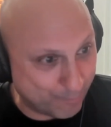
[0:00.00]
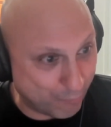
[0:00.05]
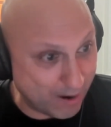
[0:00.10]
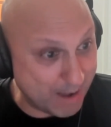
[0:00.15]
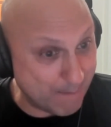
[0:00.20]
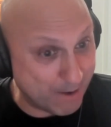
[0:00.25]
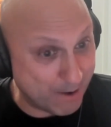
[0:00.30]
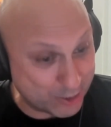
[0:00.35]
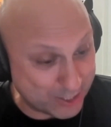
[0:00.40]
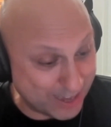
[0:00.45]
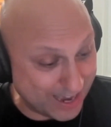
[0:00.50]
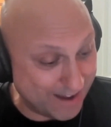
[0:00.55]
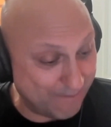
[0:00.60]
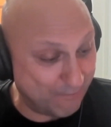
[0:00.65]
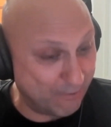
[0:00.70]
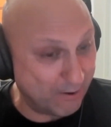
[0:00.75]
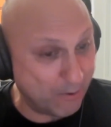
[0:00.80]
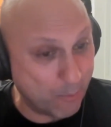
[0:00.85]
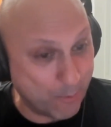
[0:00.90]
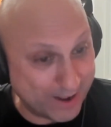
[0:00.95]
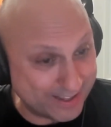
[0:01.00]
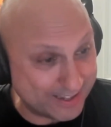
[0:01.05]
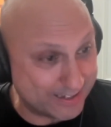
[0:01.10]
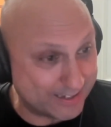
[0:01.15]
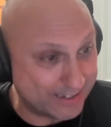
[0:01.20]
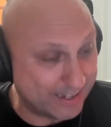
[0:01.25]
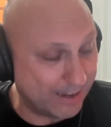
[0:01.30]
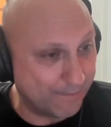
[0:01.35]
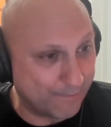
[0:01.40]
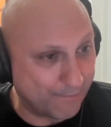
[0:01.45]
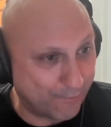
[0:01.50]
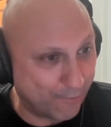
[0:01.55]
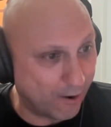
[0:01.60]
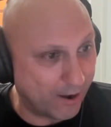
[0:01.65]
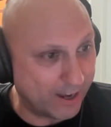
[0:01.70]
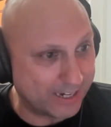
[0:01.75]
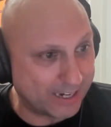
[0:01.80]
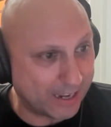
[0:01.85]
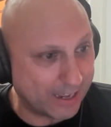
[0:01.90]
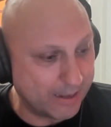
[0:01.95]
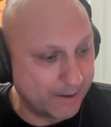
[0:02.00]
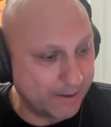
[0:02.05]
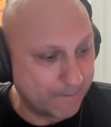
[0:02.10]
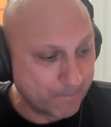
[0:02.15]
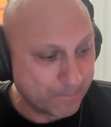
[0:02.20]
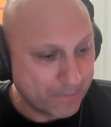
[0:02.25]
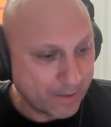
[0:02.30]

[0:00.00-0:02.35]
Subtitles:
pretty much every Wednesday and Friday